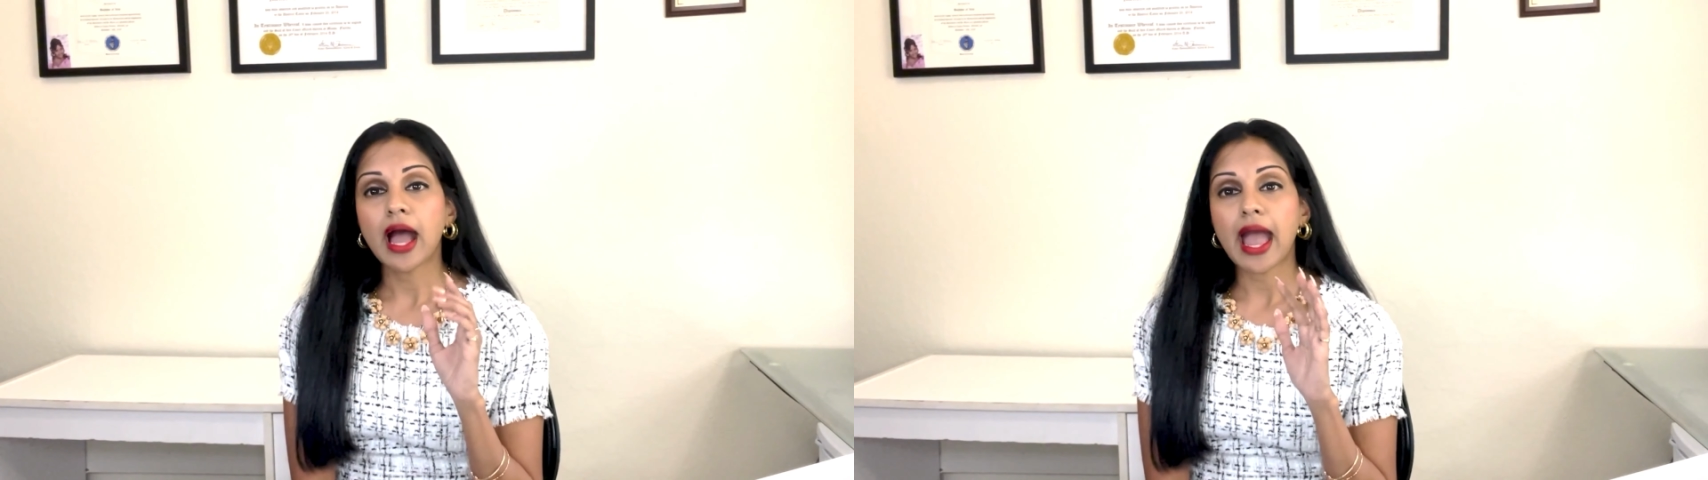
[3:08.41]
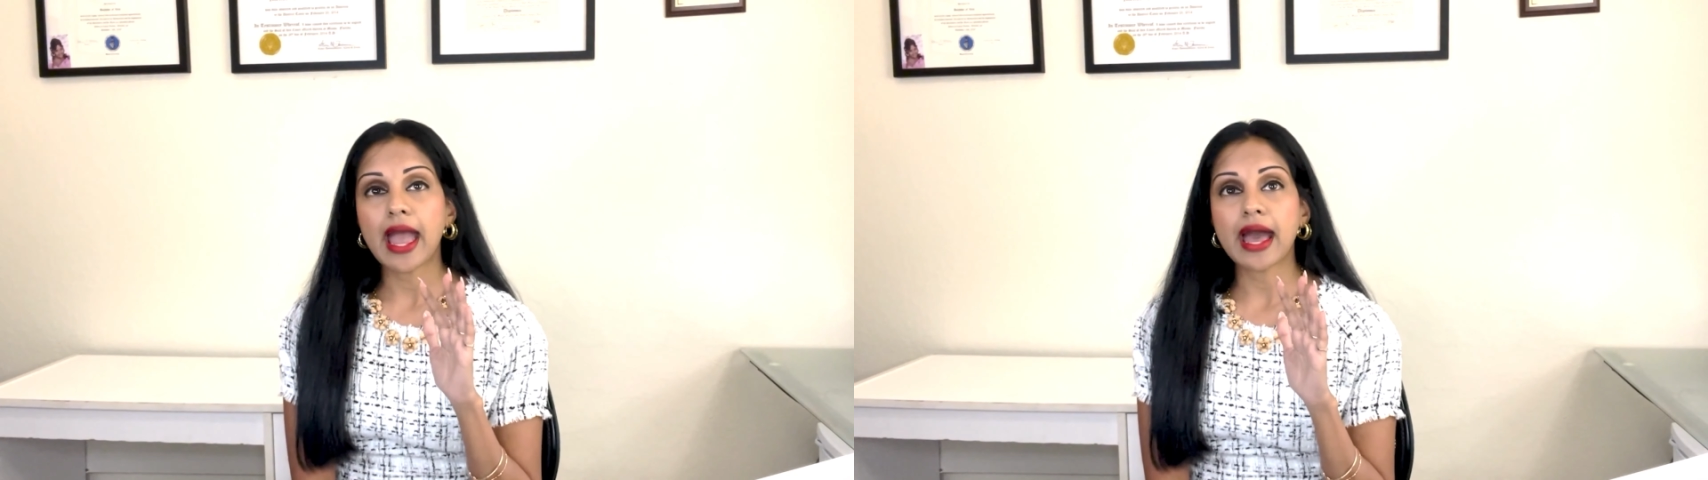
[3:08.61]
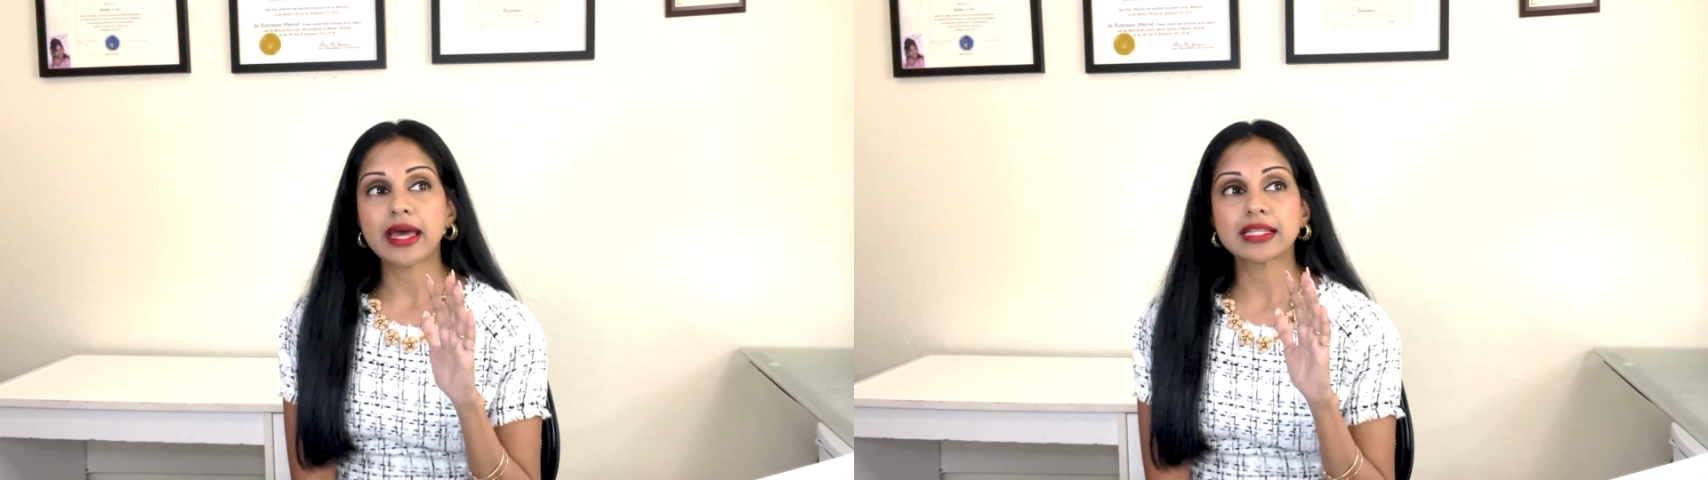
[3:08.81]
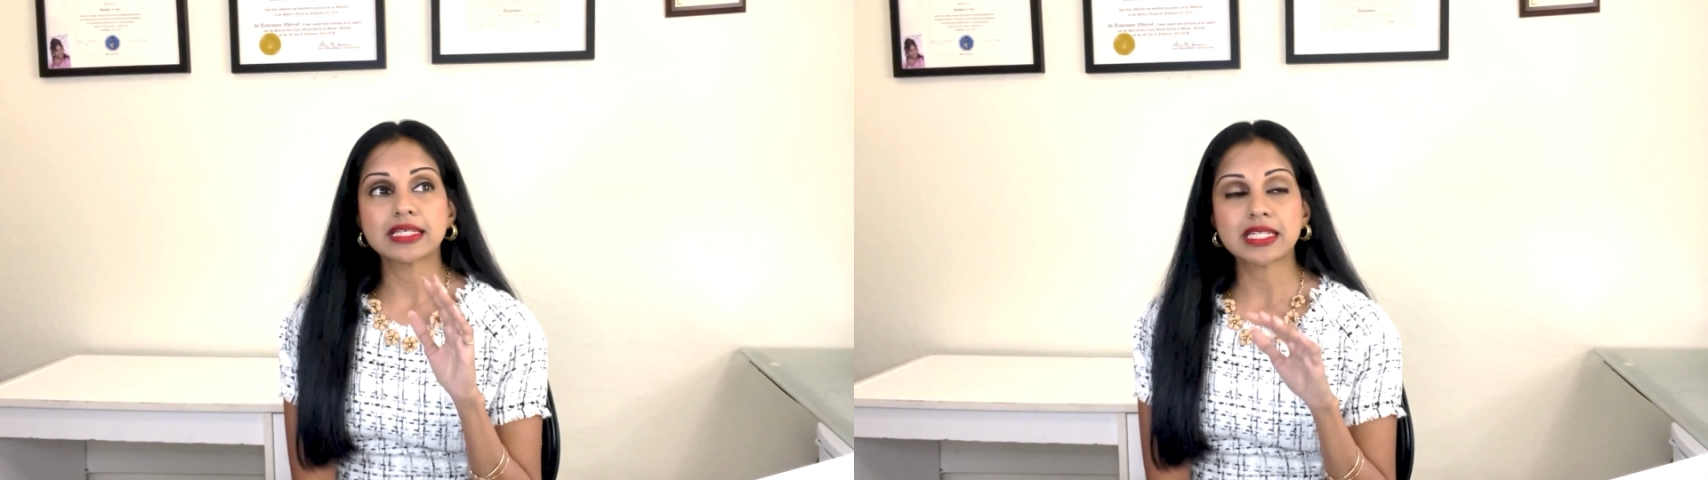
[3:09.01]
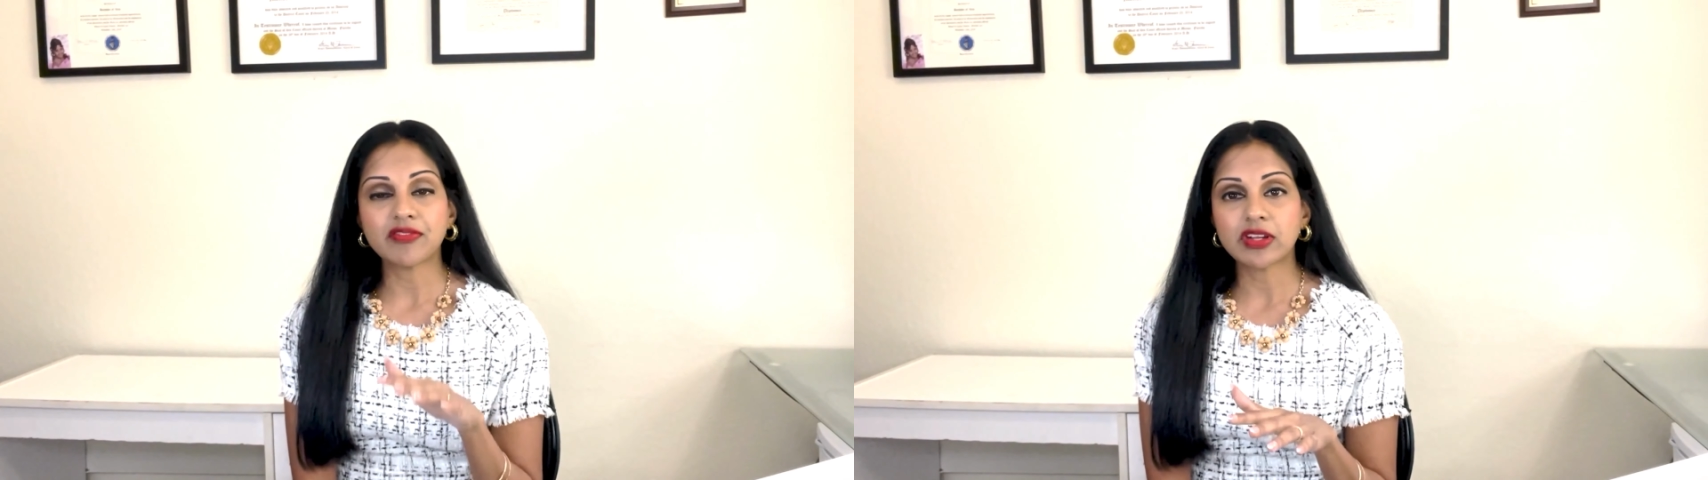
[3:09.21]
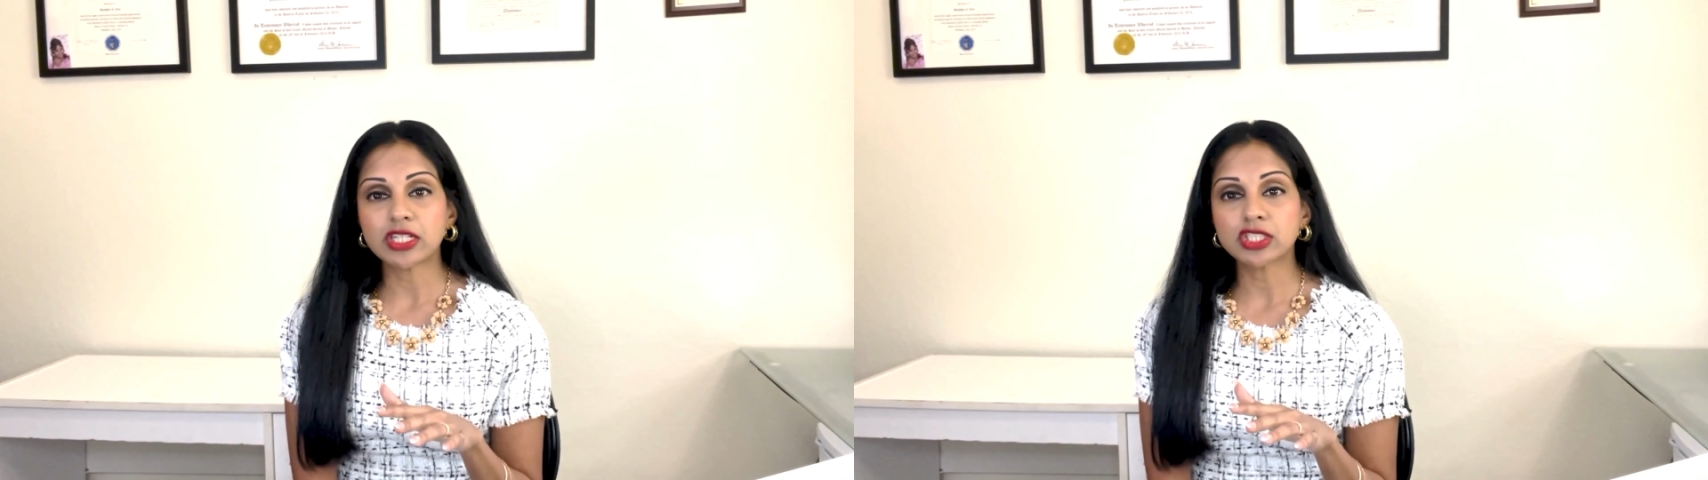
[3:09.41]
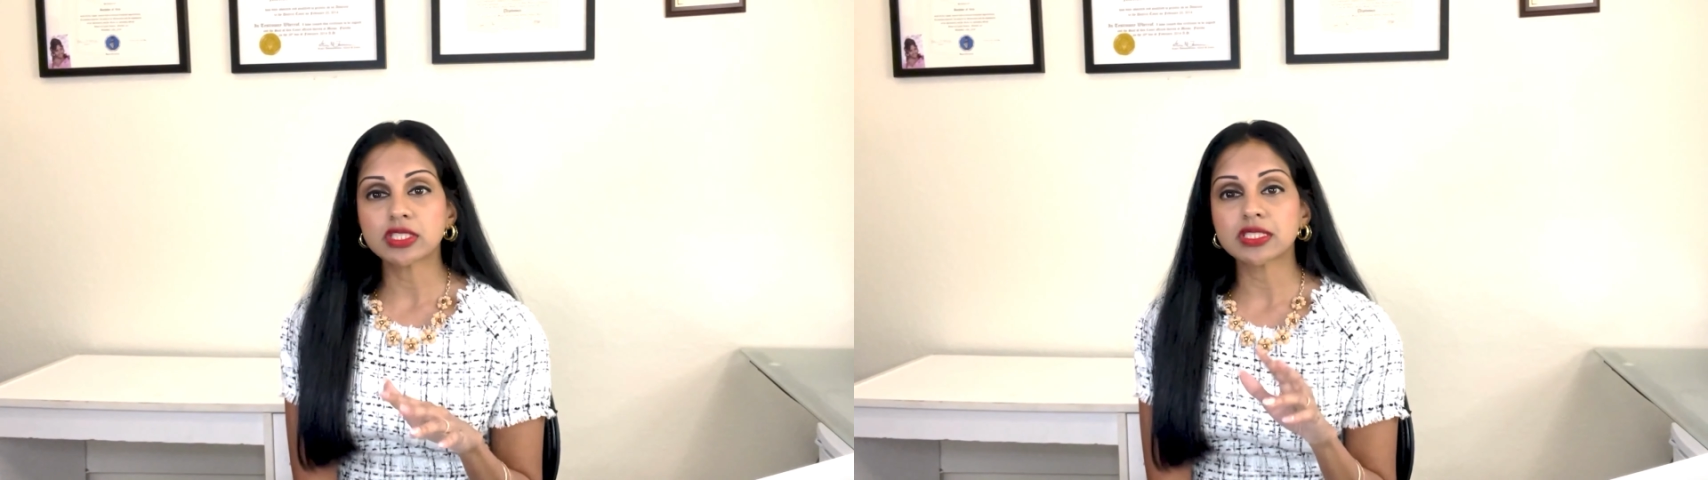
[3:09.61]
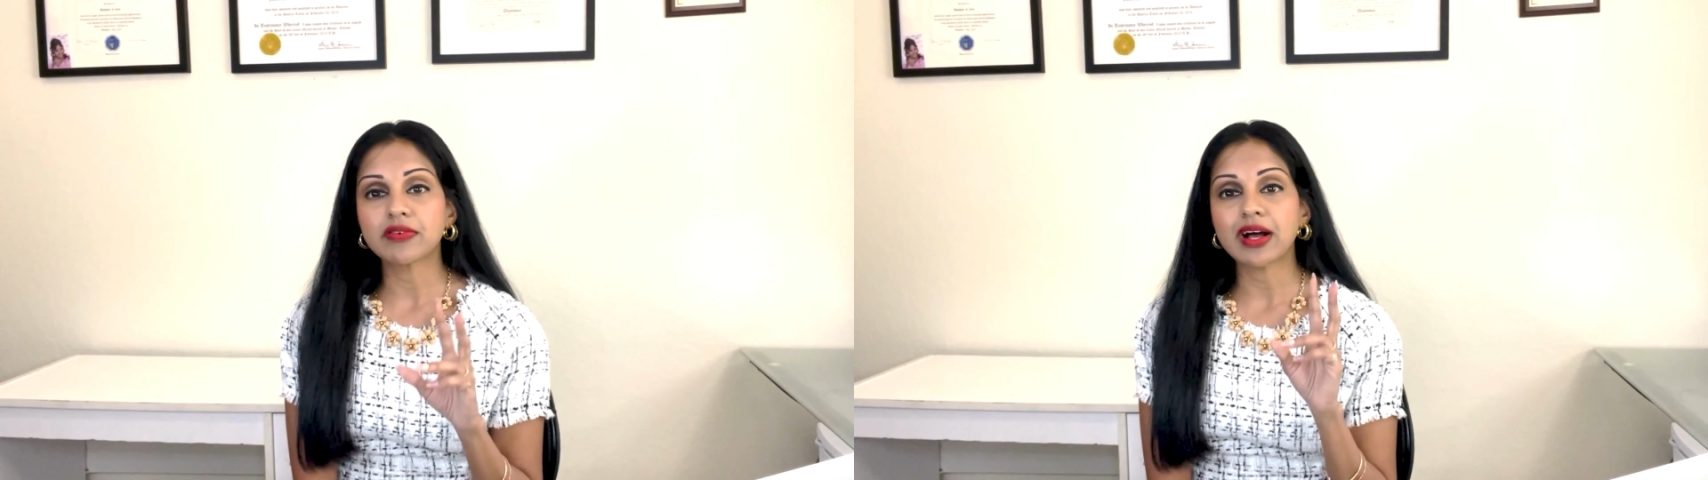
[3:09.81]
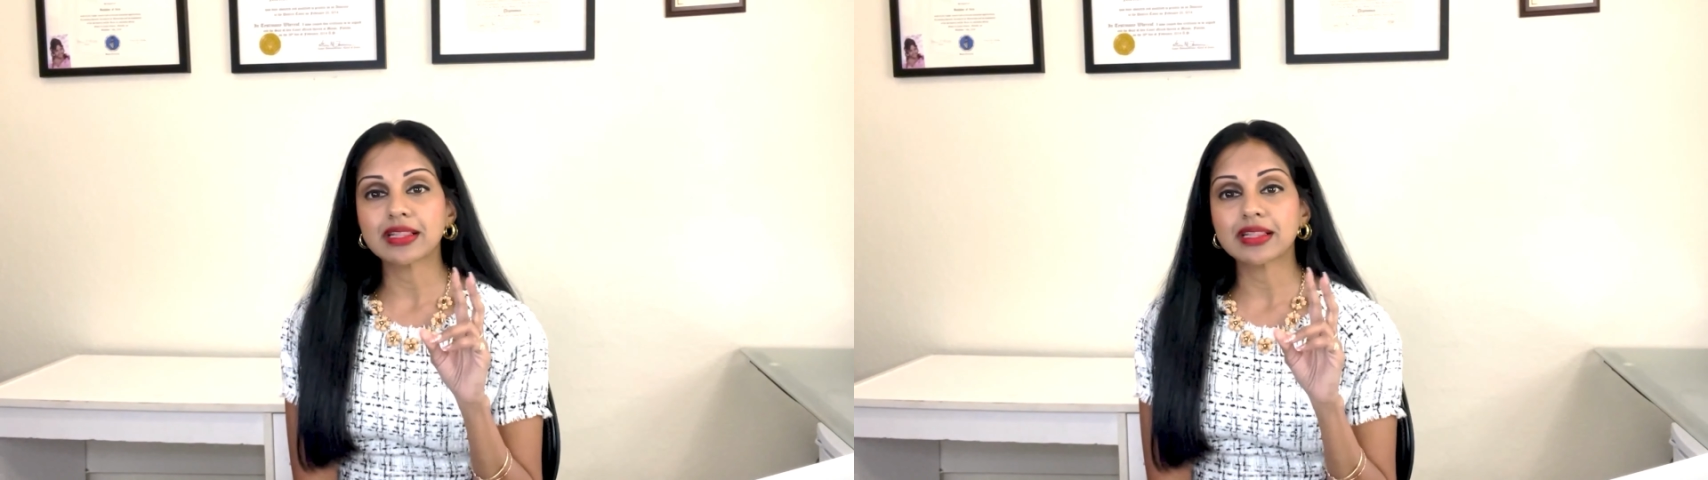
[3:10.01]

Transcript: and the definitions of